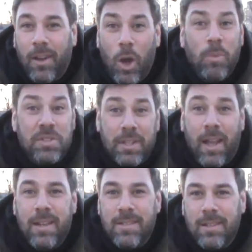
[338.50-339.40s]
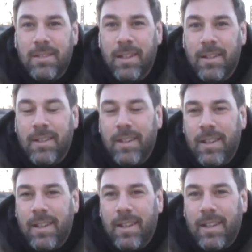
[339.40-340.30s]
homeless guys
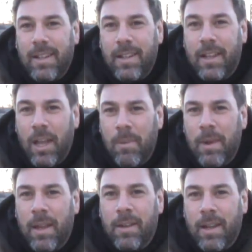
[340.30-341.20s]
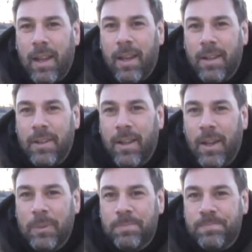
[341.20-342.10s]
that come in, and
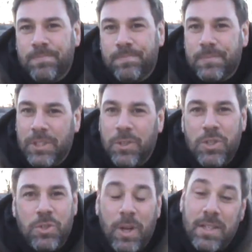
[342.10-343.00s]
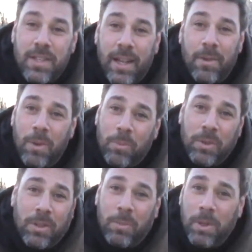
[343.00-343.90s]
you know, she tries to hit them up
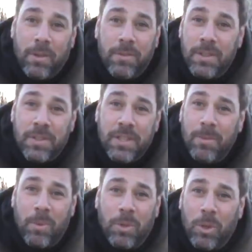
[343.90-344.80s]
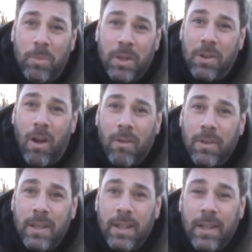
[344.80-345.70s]
with a little bit of, you know, set them up with a little bit of
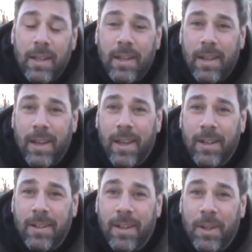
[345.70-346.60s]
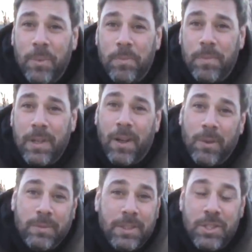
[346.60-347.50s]
coffee, and you
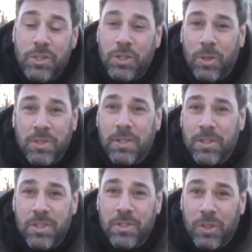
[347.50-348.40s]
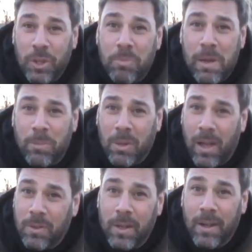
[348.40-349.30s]
know, it just shows that there's just good people
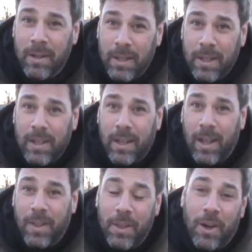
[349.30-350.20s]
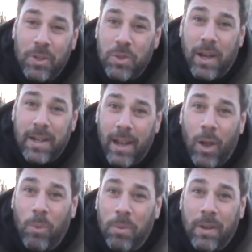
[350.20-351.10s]
out there that are trying to
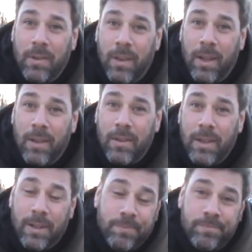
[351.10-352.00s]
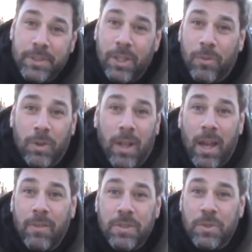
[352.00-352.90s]
help, and you know, for a
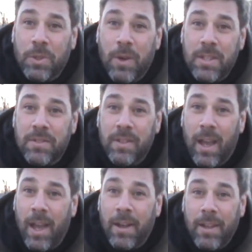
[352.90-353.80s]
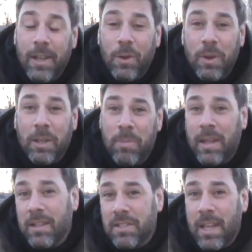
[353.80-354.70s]
lot of us, for the grace of God, we could
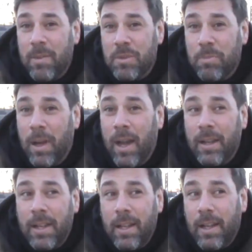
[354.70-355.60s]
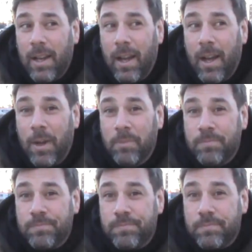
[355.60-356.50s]
be in the same spot.
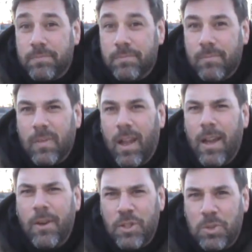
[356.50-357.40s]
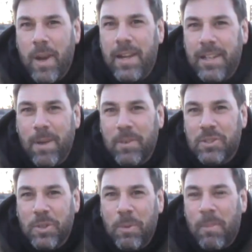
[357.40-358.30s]
I hear a train
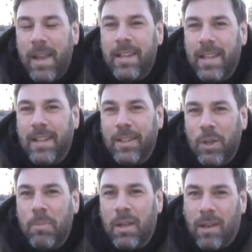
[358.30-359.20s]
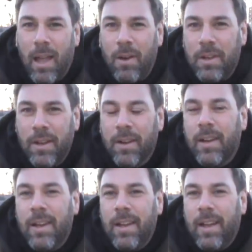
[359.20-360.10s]
coming, so it might get a little bit loud here.
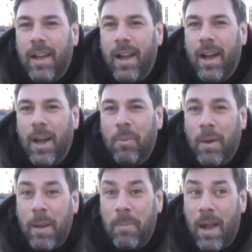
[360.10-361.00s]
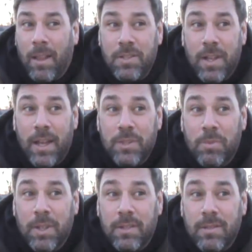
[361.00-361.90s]
I apologize,
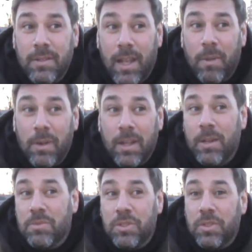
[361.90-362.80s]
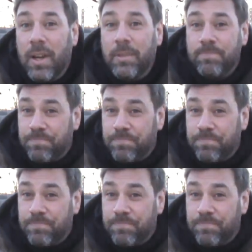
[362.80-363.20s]
but yeah, here comes the train.